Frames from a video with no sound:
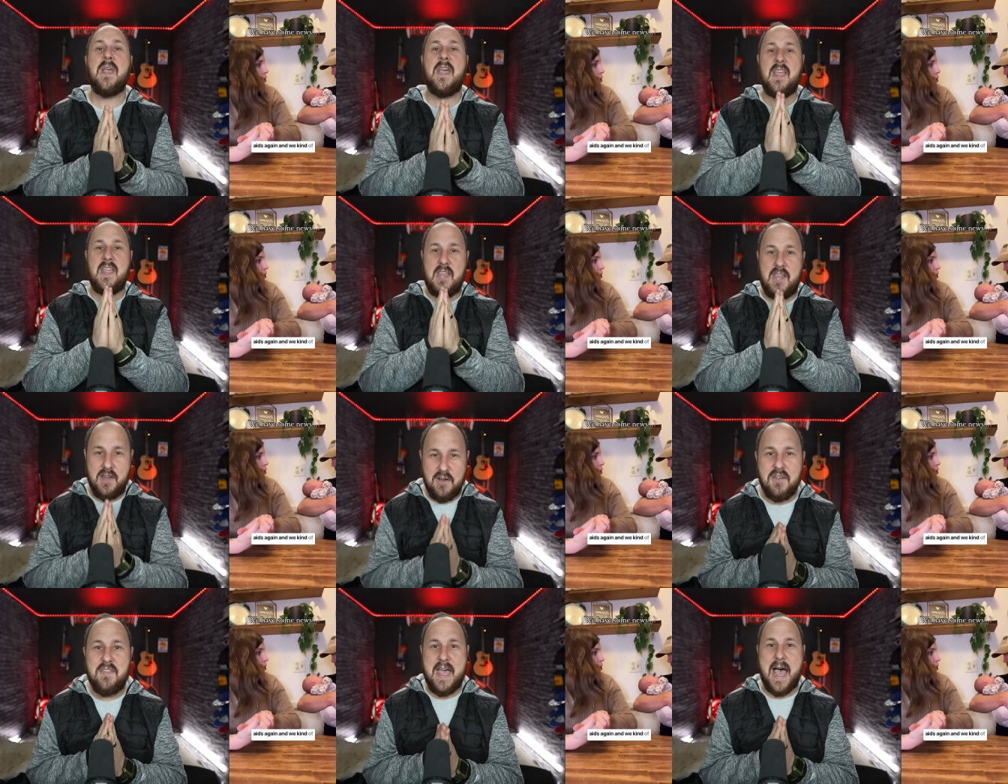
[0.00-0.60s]

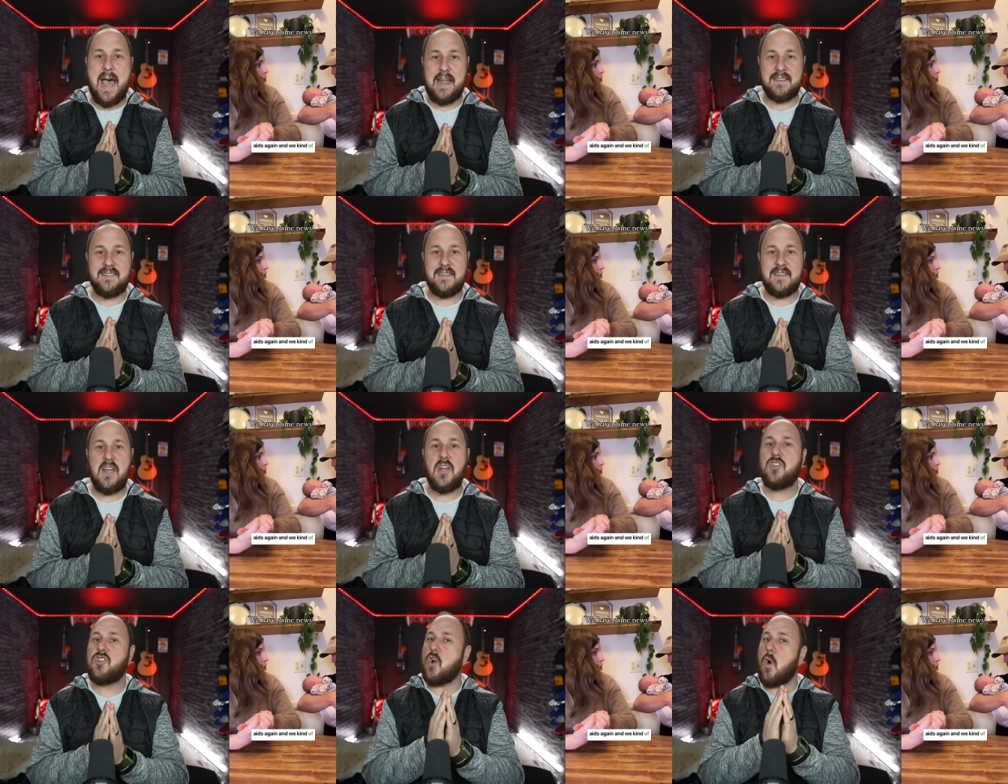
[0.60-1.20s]
Hear that.
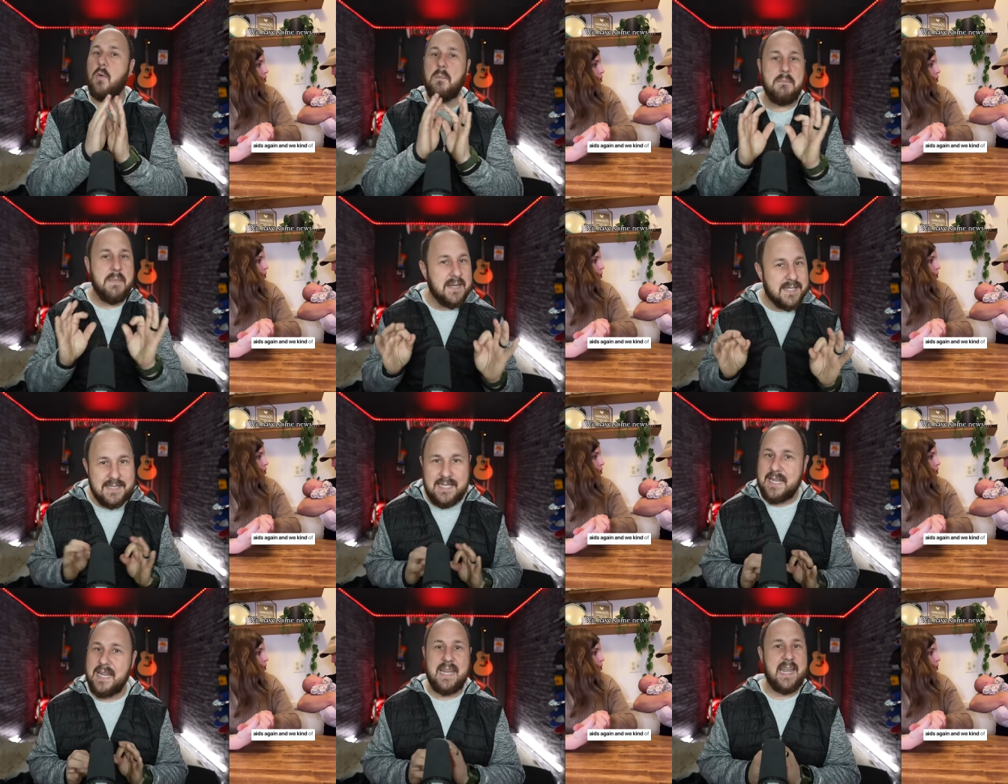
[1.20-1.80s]
Don't
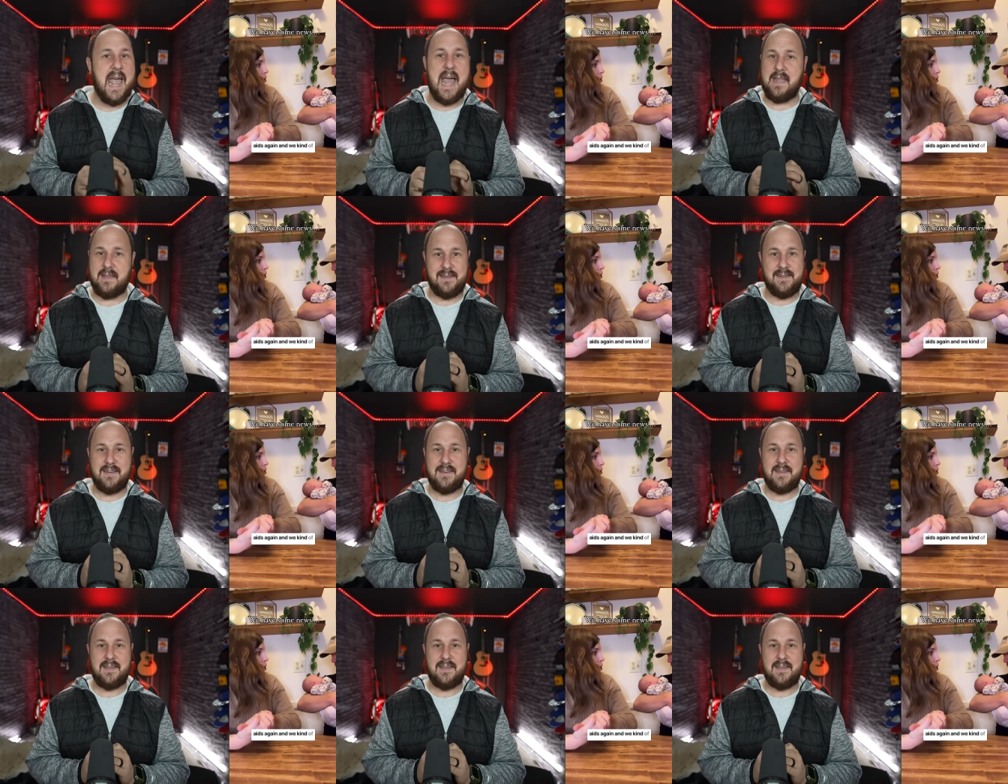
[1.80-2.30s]
miss it again.